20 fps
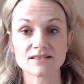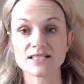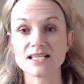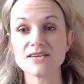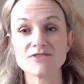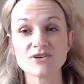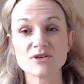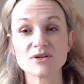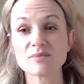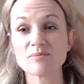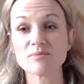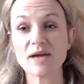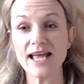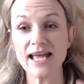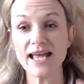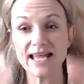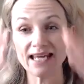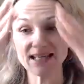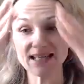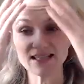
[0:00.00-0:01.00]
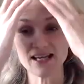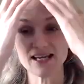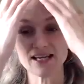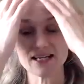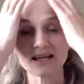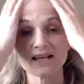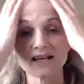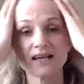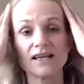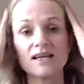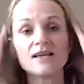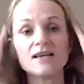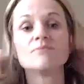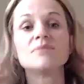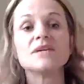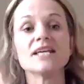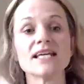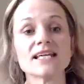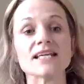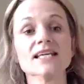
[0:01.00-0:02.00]
even the pain, like
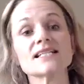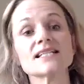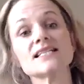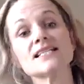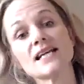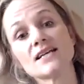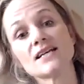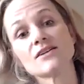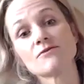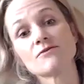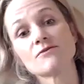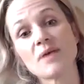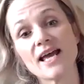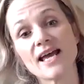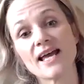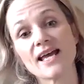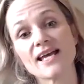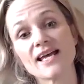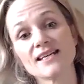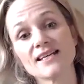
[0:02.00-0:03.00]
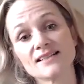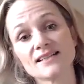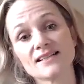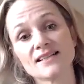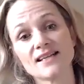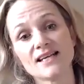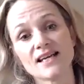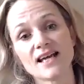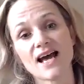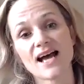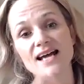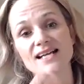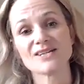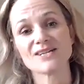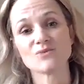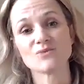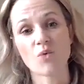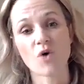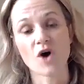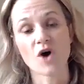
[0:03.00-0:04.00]
being in a state of pain, I
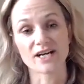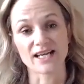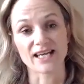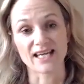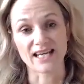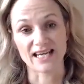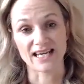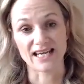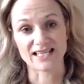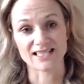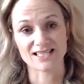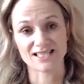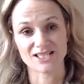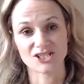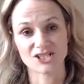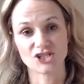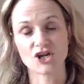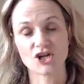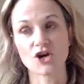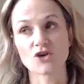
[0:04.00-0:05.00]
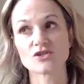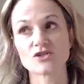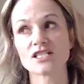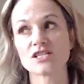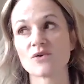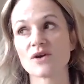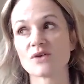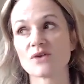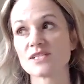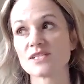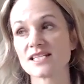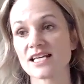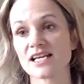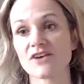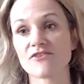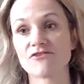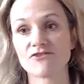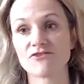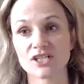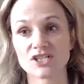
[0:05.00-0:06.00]
didn't want to eat, you know. So it was like
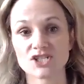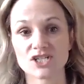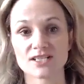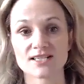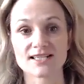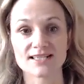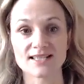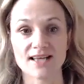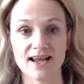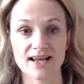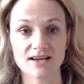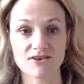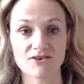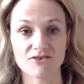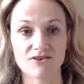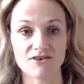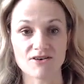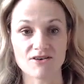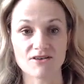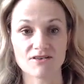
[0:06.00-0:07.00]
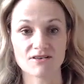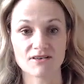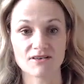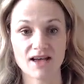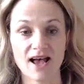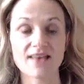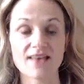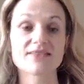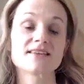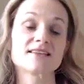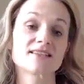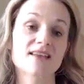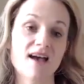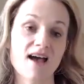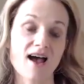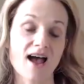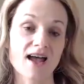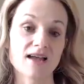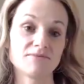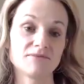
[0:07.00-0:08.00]
a vicious cycle at the
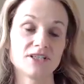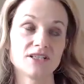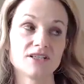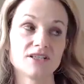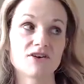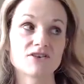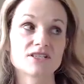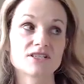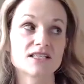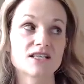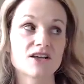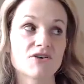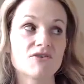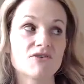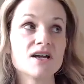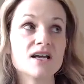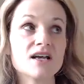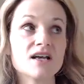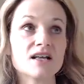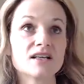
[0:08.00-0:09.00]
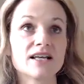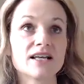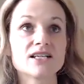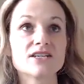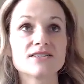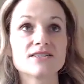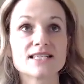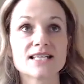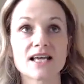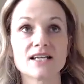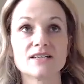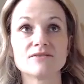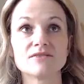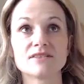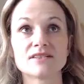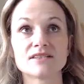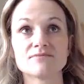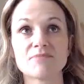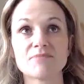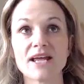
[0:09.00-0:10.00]
time, you know. So like you said,
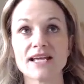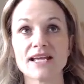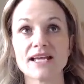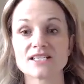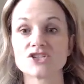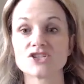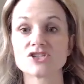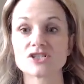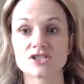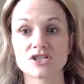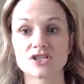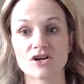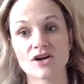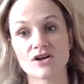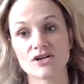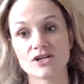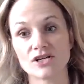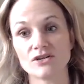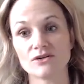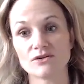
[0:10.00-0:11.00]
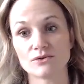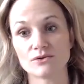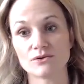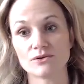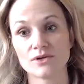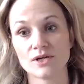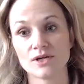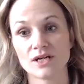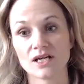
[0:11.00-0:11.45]
pay attention. Are you